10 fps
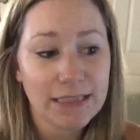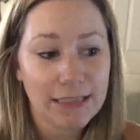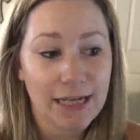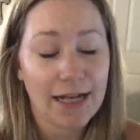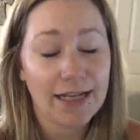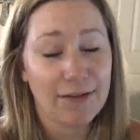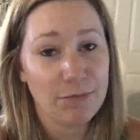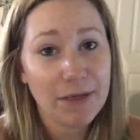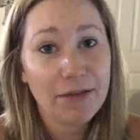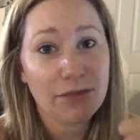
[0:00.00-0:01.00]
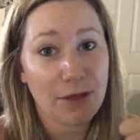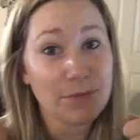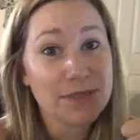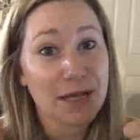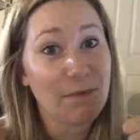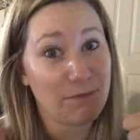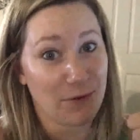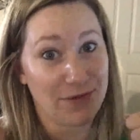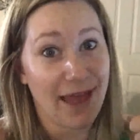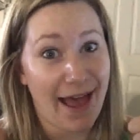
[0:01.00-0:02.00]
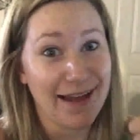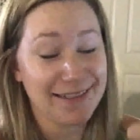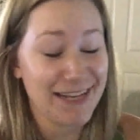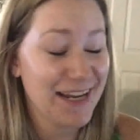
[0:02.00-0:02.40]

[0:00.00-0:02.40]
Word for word: yeah, give me a thumbs up for that.